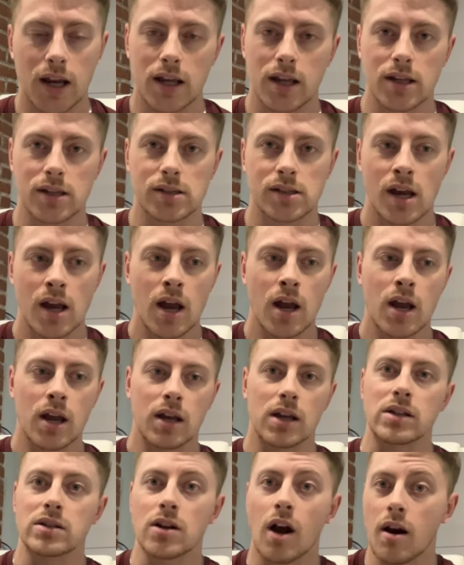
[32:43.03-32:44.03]
He's
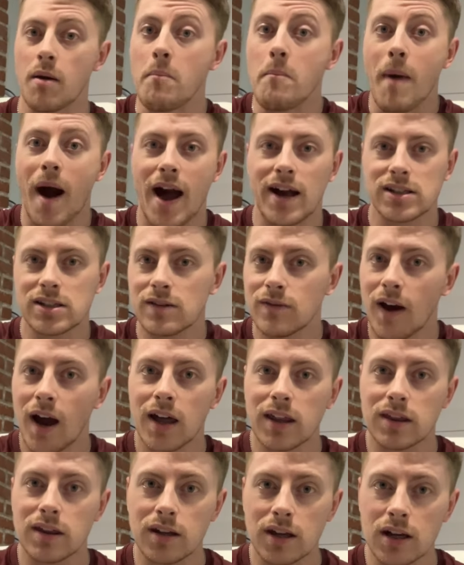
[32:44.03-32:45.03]
he's not a massive
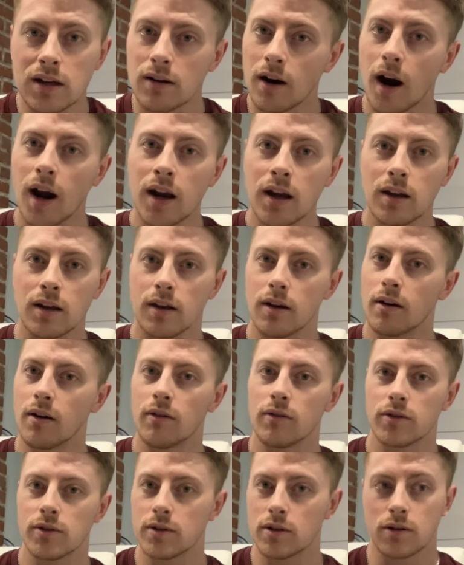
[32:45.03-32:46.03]
athlete, right? You know
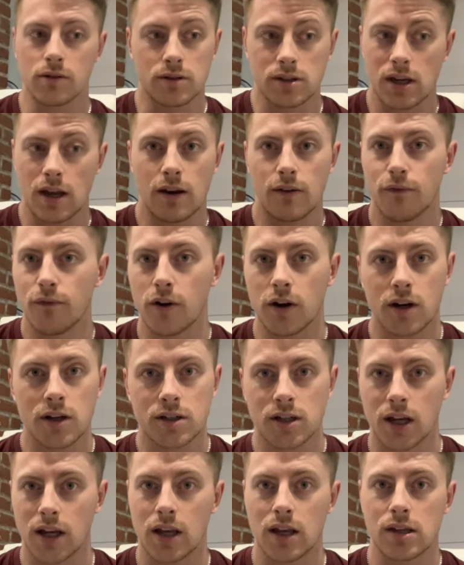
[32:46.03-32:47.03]
that you see in footage,
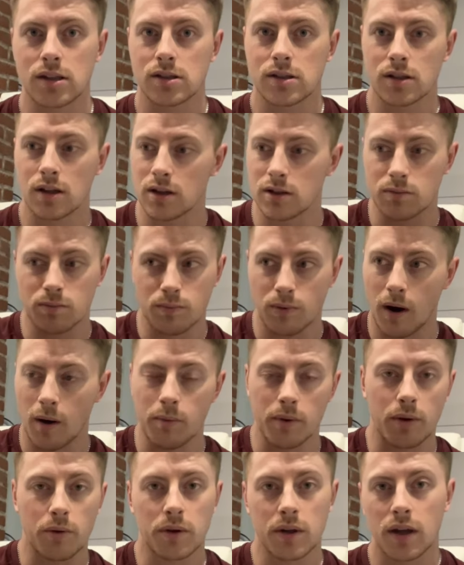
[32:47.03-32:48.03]
like he's he's
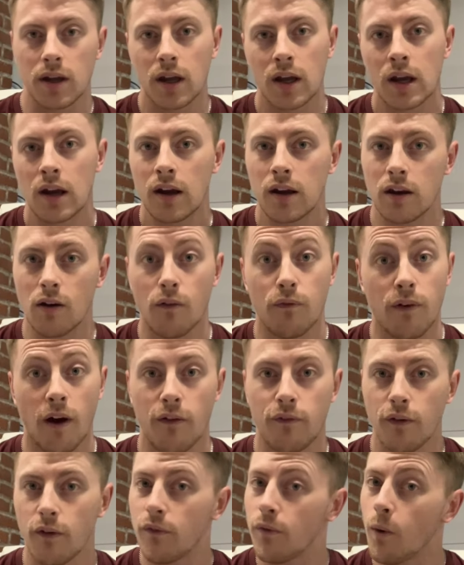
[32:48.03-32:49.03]
probably only you know
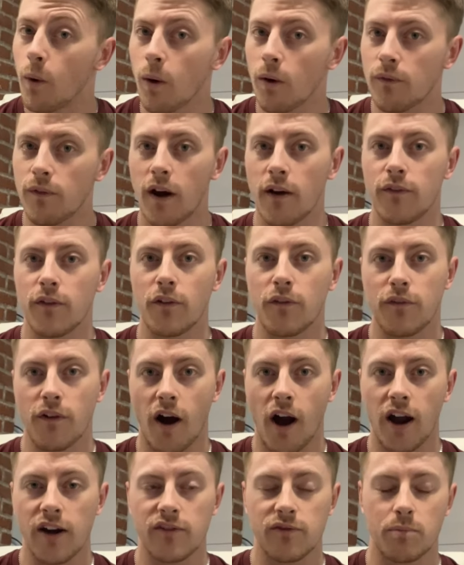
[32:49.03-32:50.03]
five foot four, five foot
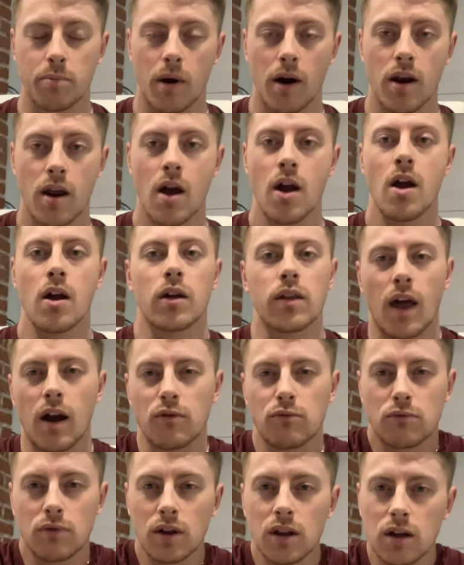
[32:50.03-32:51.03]
five, but that
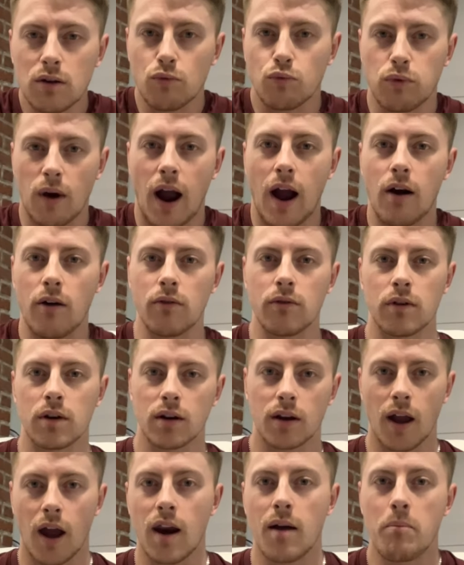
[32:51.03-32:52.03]
really round
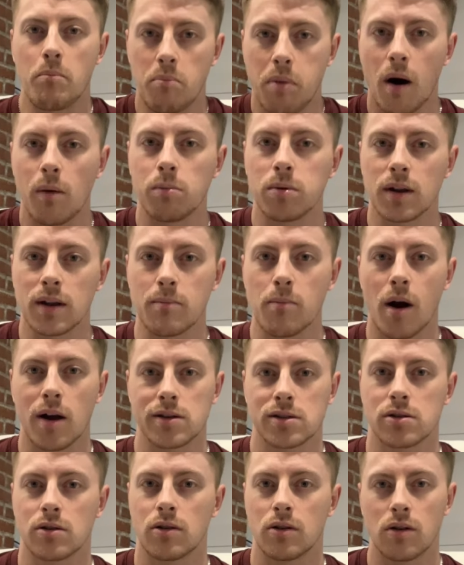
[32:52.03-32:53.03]
kind of bubbly
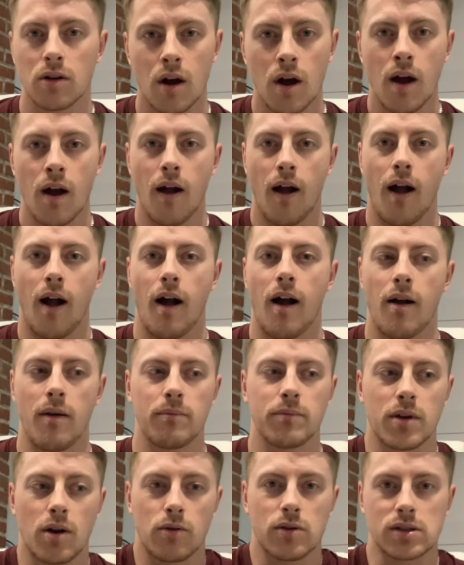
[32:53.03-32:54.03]
muscle
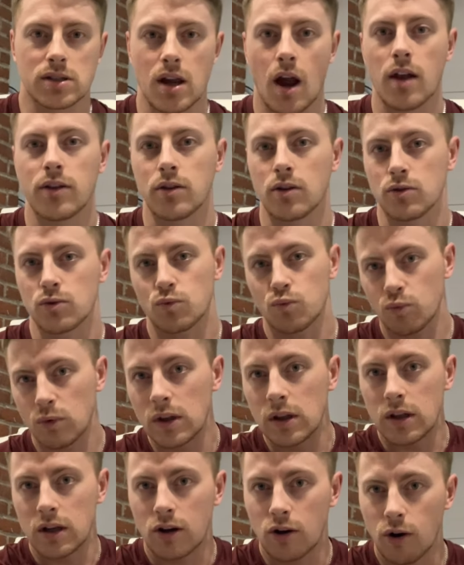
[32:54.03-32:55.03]
um, you know, he's got those
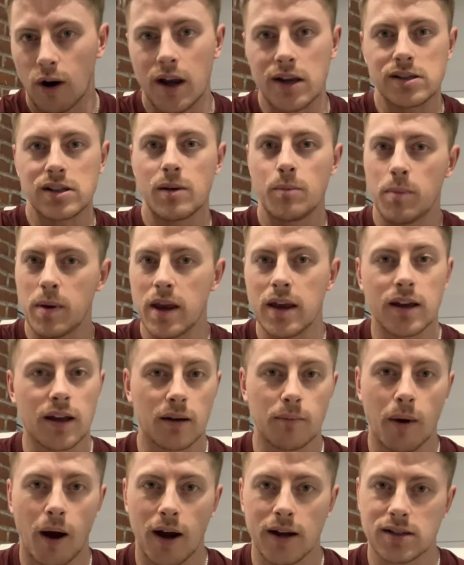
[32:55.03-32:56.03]
really crazy
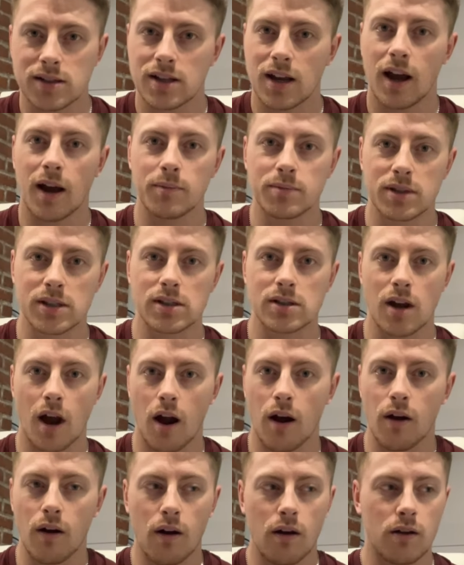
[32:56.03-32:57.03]
peaking biceps. He's
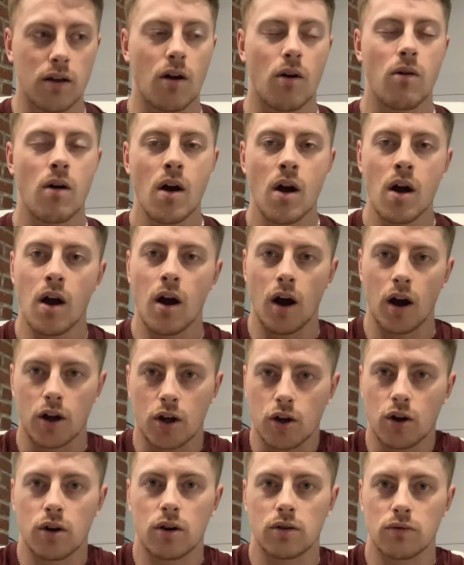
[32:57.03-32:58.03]
got, you know, a
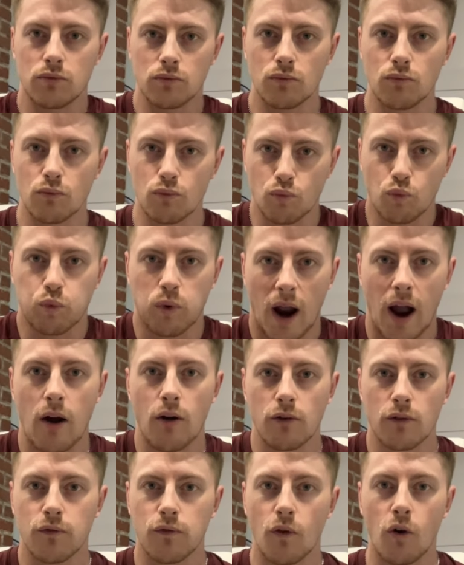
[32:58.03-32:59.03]
good
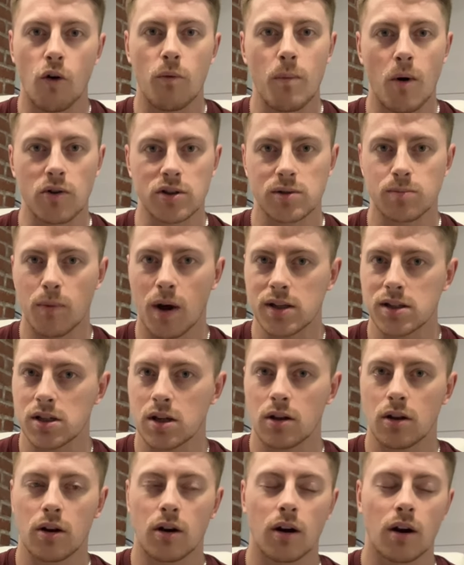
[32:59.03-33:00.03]
round, full, most
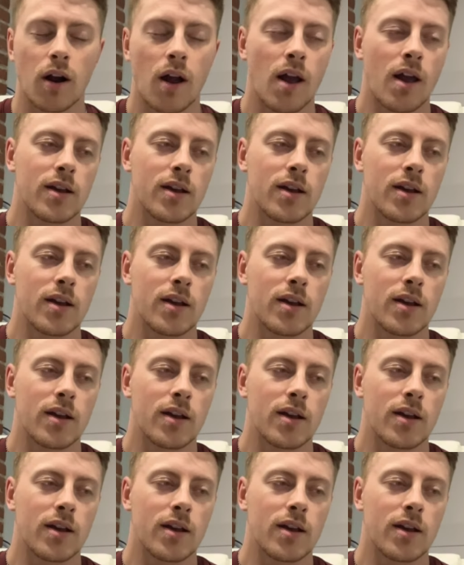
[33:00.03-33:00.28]
muscular.